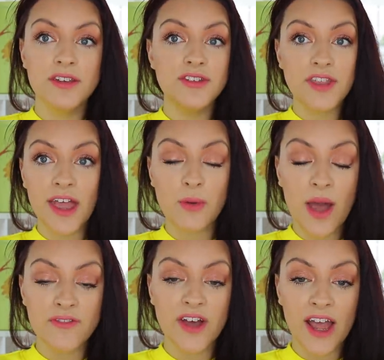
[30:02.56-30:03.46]
So there you
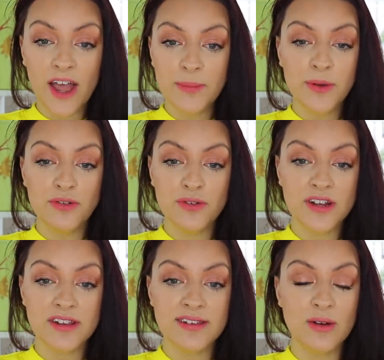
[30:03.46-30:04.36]
have it. I hope you
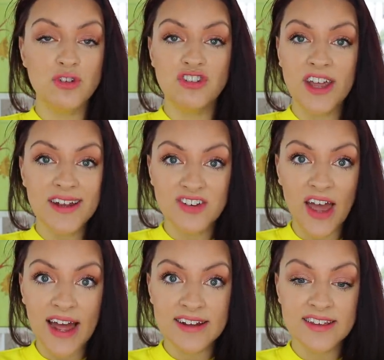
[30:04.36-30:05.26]
enjoyed this little chit
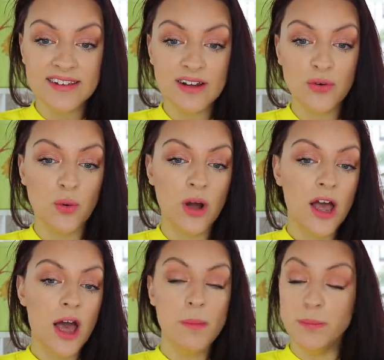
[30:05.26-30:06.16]
chat, this little
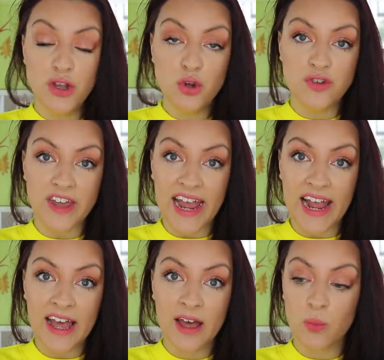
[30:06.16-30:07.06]

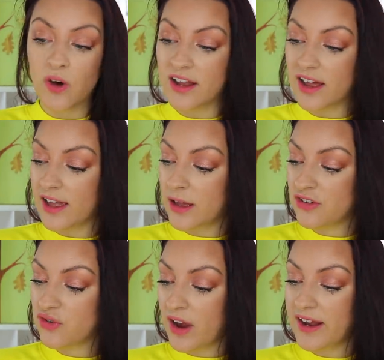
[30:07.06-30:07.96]
musing while I
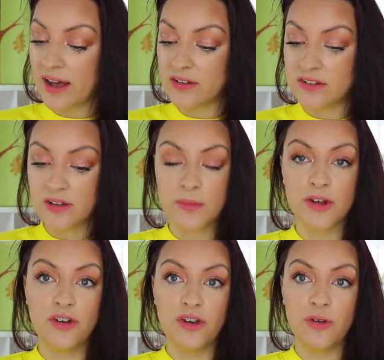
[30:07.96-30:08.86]
tried out some
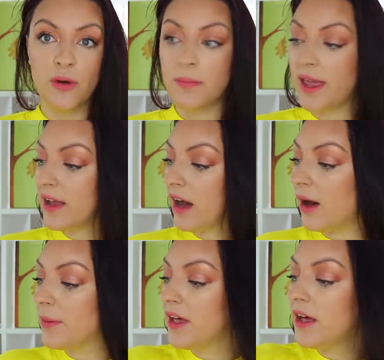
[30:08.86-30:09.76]
new
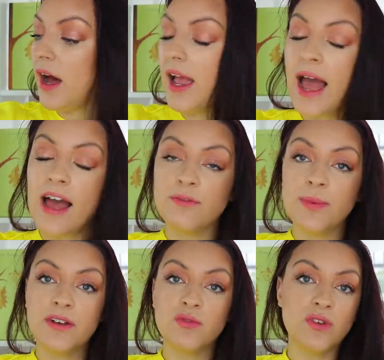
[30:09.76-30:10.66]
makeup. I have
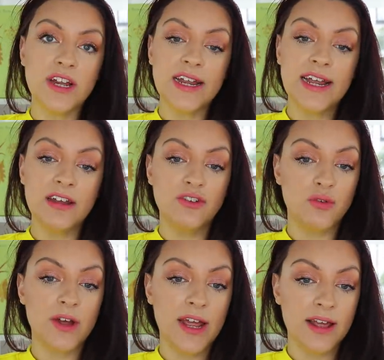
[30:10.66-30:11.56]
been really
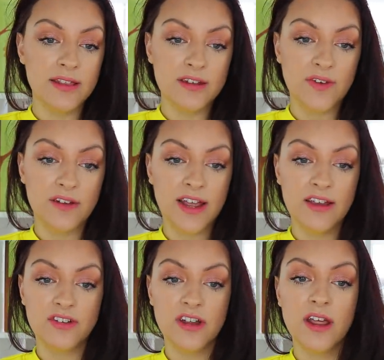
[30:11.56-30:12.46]
enjoying this
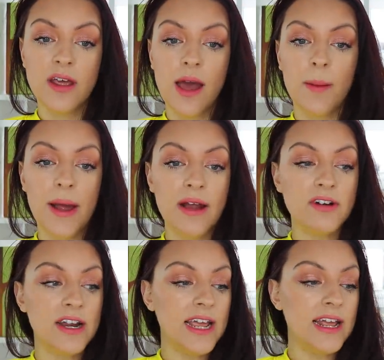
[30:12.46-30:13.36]
foundation.
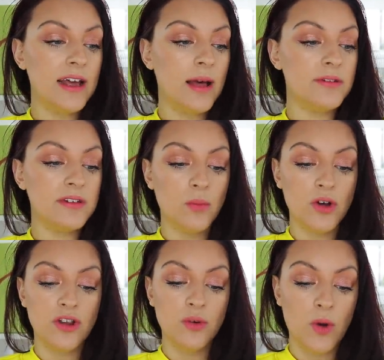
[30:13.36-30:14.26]
Apparently, um,
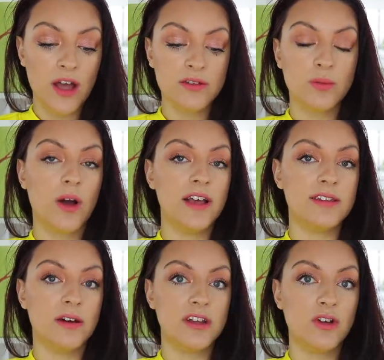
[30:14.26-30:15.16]
someone who works for Y
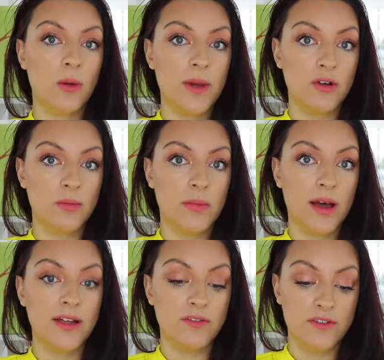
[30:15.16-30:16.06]
S L did comment on
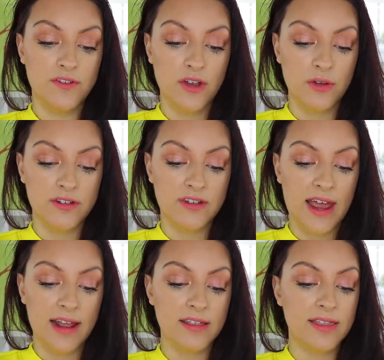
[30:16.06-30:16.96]
my review
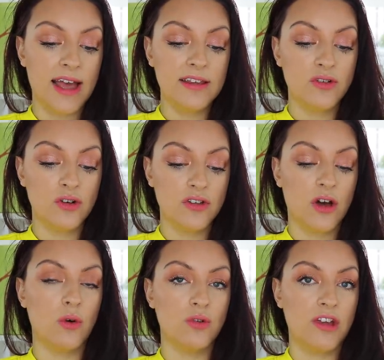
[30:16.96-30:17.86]
saying that that is not the
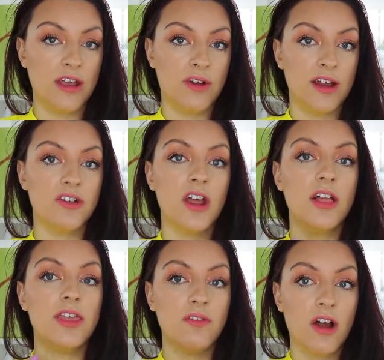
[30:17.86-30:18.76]
whole shade range.
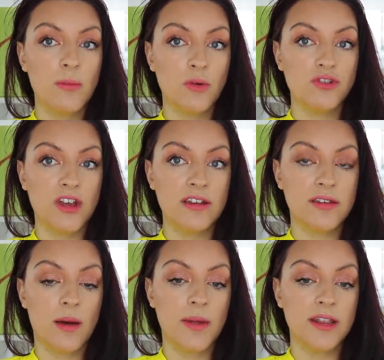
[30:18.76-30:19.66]
There are more
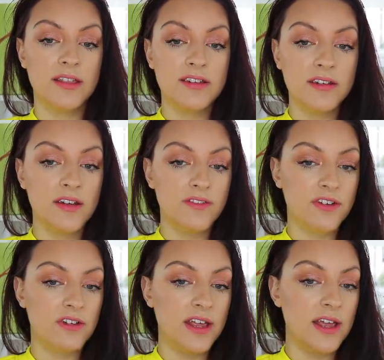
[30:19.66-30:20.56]
shades coming. This isn't
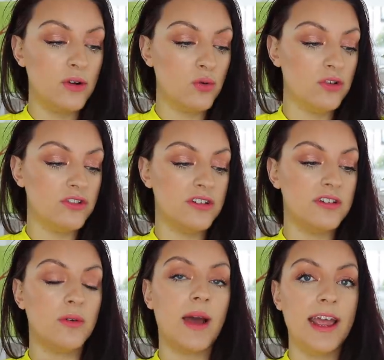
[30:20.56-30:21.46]
officially launched
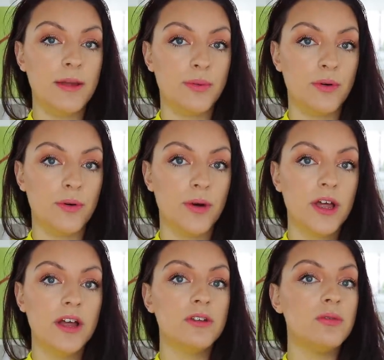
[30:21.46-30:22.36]
until April.
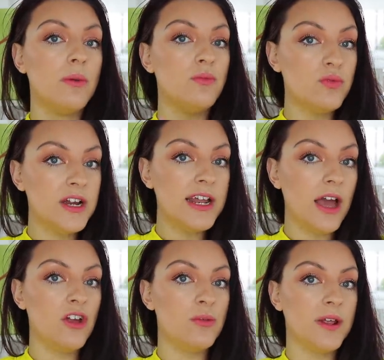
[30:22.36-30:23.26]
So I'm really
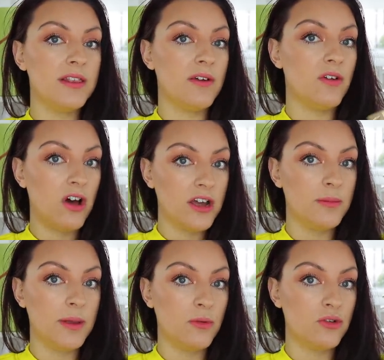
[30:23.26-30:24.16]
hoping there are
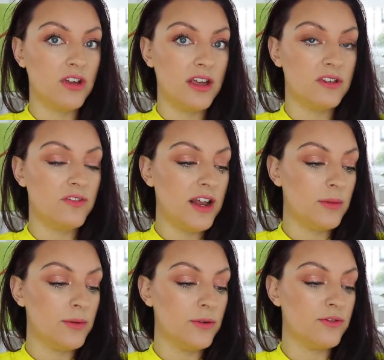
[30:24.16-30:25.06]
going to be more shades
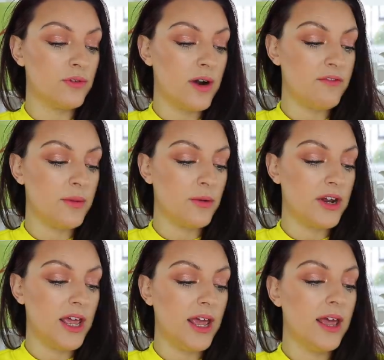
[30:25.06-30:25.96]
available for
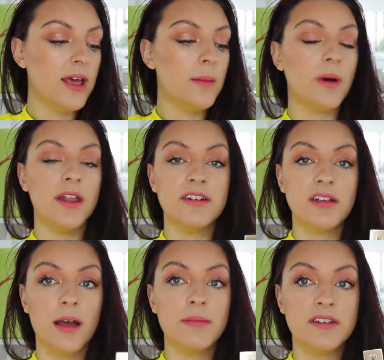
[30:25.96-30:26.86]
everybody by the
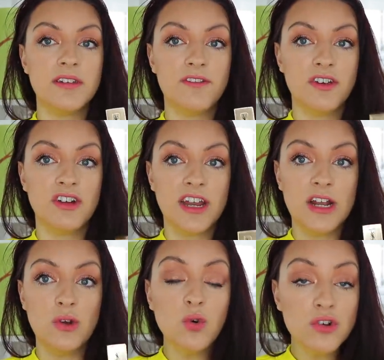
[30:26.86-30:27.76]
time this
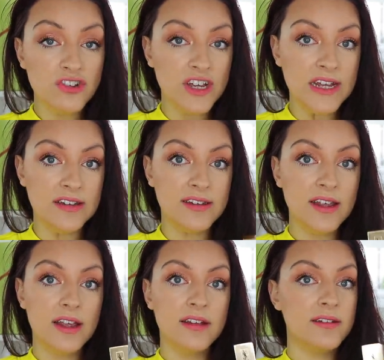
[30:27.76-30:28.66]
officially launches
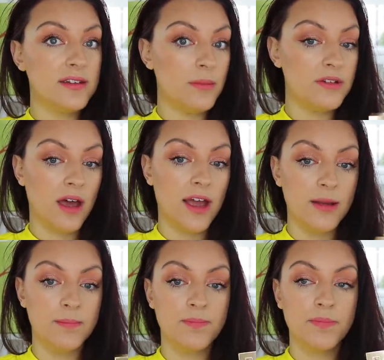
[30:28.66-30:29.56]

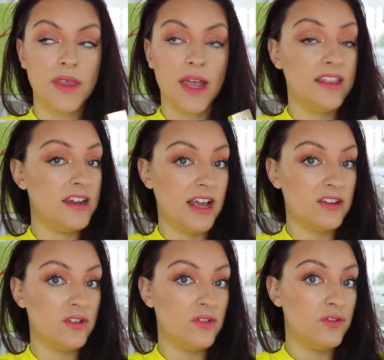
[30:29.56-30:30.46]
sometime in the
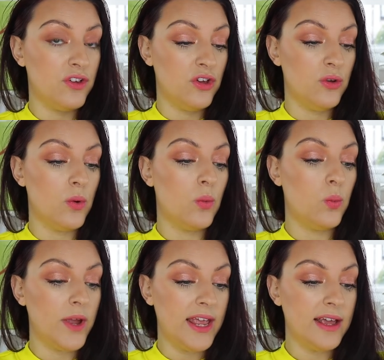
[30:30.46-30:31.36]
next few
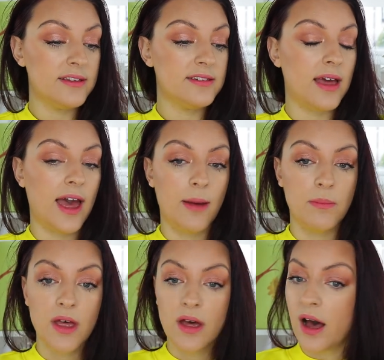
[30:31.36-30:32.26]
weeks.
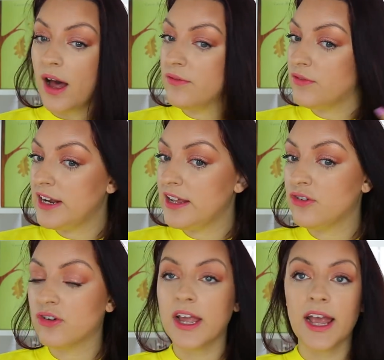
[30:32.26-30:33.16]
Um, I'm really
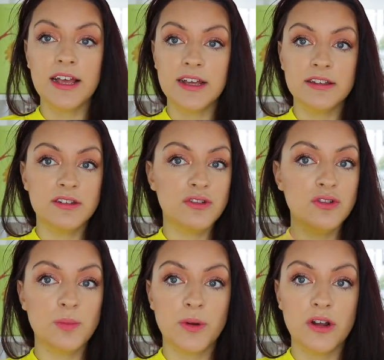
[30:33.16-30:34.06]
enjoying it. It is
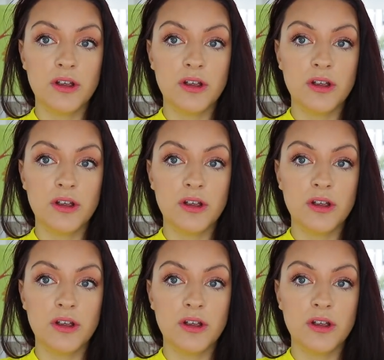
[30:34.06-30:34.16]
super